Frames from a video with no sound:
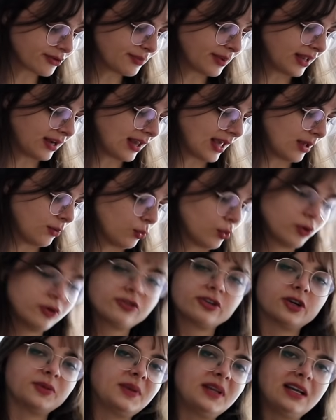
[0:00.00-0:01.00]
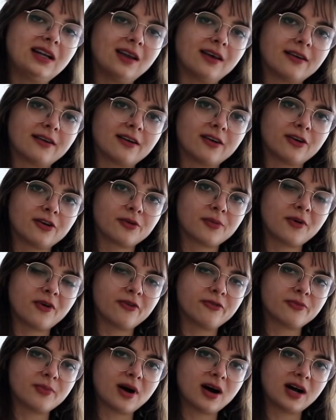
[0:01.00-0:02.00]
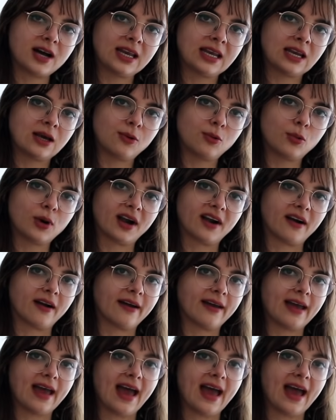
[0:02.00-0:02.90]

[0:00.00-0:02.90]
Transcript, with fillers: been a wardrobe declutter of mine where I